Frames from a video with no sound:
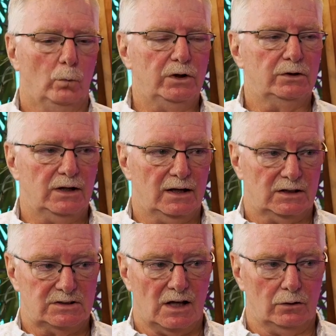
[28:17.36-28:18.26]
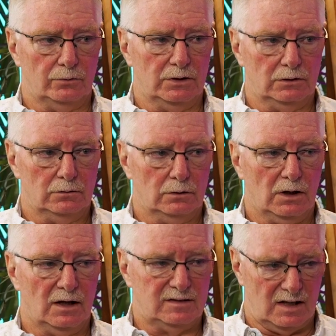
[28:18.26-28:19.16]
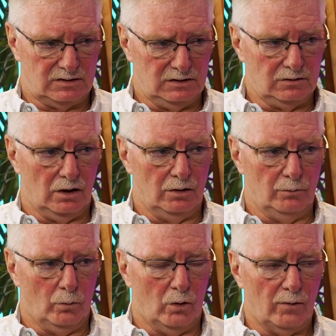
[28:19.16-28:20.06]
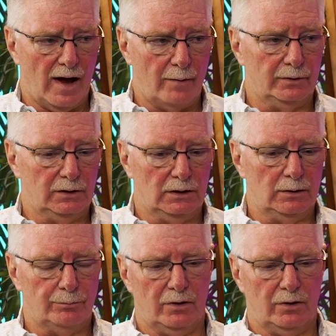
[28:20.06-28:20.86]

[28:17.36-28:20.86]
We could get accelerant testing done more rapidly,